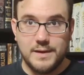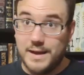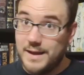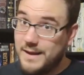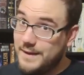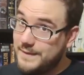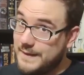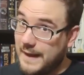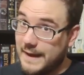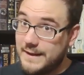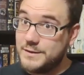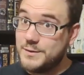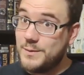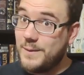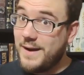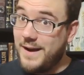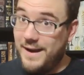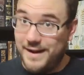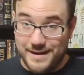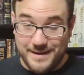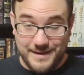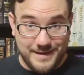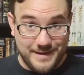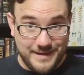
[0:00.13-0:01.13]
That's
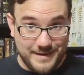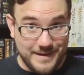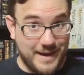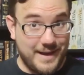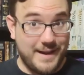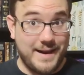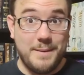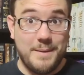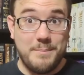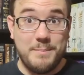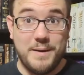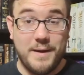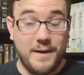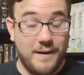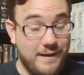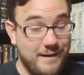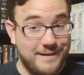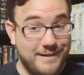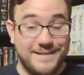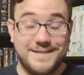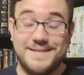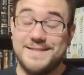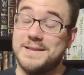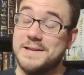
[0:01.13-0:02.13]
right, not MBR.
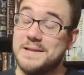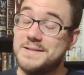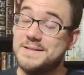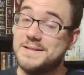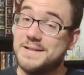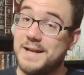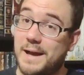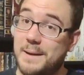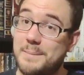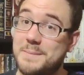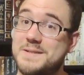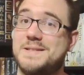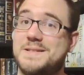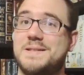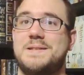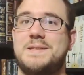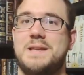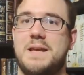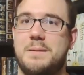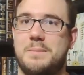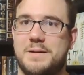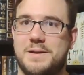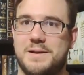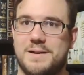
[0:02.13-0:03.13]
This time it's a
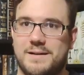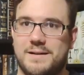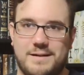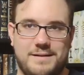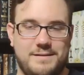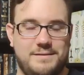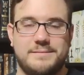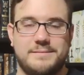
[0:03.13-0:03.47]
TBR.